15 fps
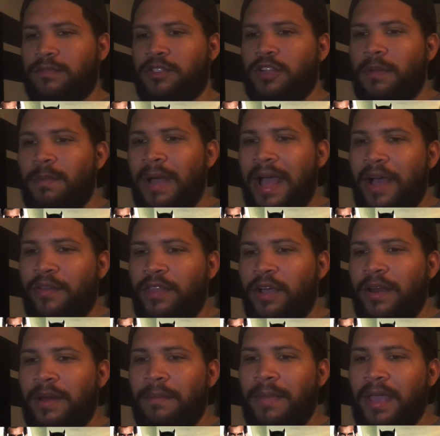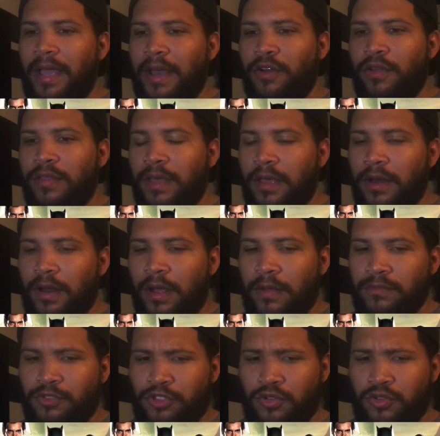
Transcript: somehow they're gonna make another um,